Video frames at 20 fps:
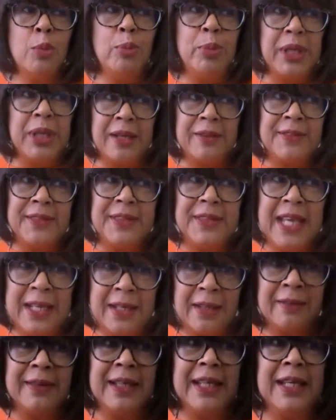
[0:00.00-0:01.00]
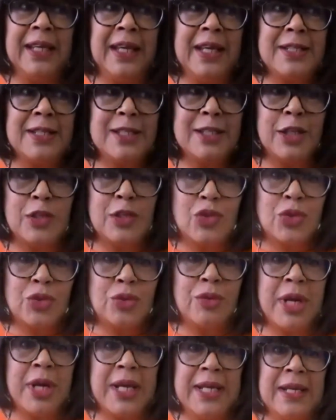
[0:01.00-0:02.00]
But then I think it's the
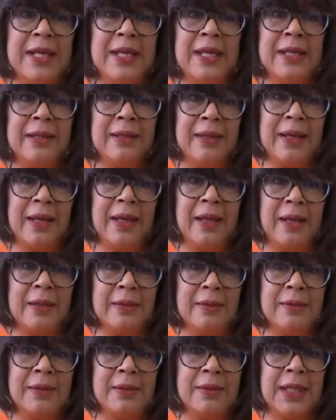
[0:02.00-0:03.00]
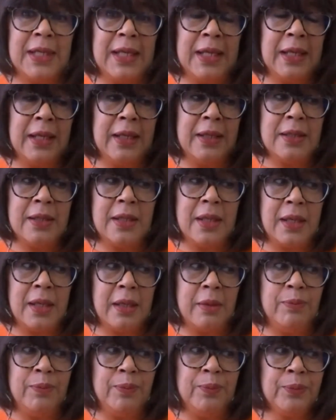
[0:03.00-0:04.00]
training and the
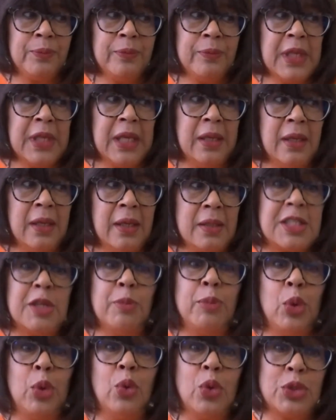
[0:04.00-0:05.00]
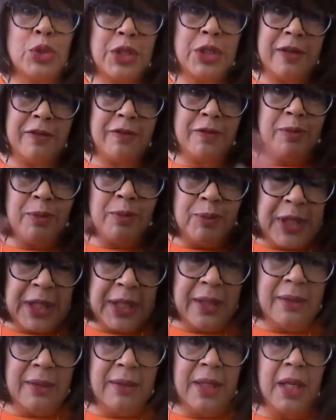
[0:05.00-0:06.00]
support of
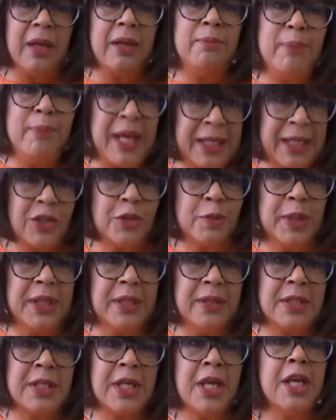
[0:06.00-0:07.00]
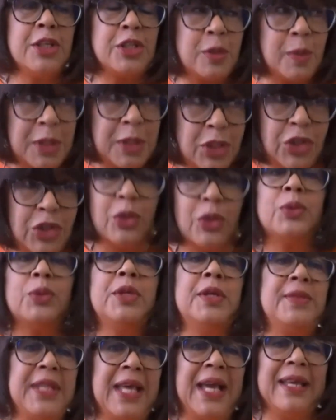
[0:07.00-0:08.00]
the line management to ensure
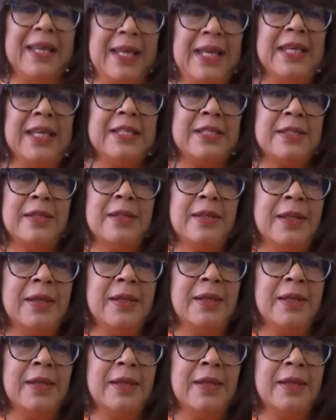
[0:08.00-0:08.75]
that that is